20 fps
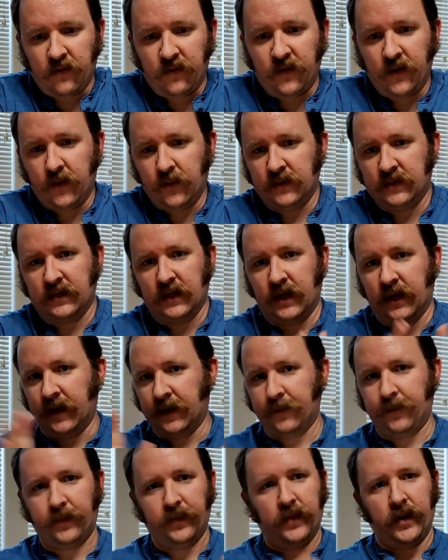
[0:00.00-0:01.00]
There was
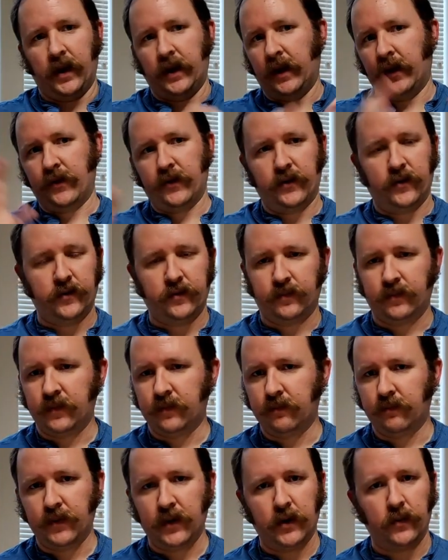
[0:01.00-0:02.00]
another
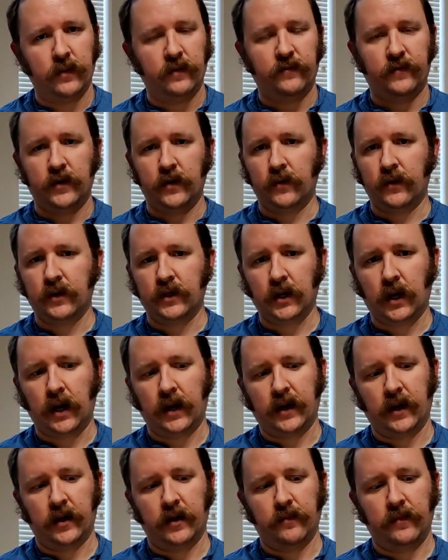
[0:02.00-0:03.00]
beer reviewer
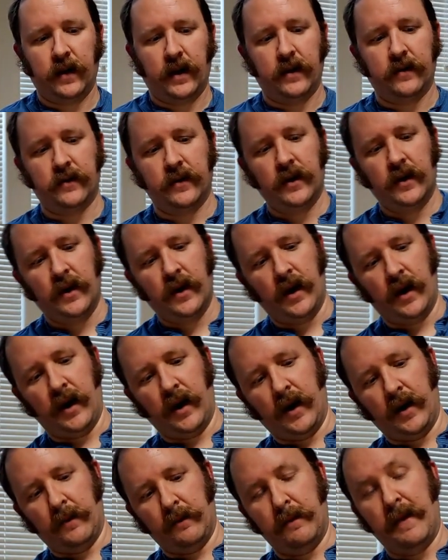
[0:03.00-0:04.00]
talking about
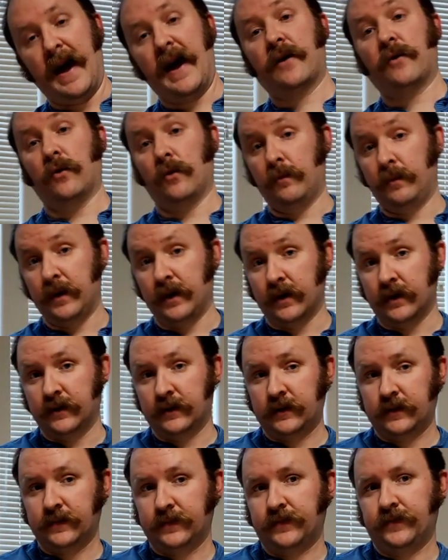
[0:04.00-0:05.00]
macro
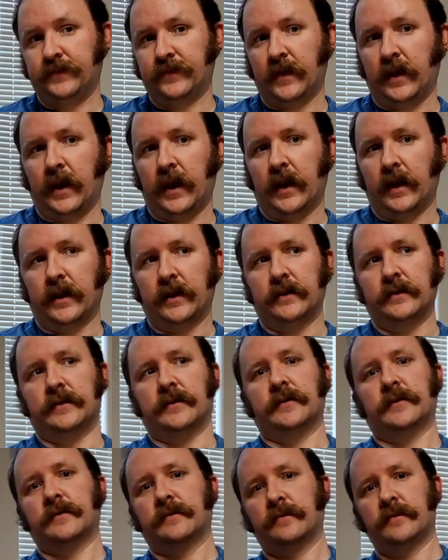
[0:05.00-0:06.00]
beers
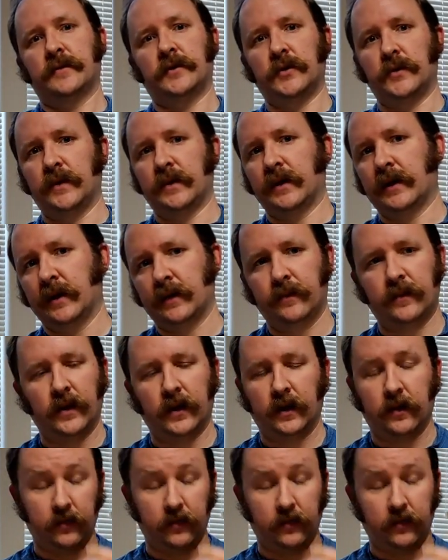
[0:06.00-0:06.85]
and doing a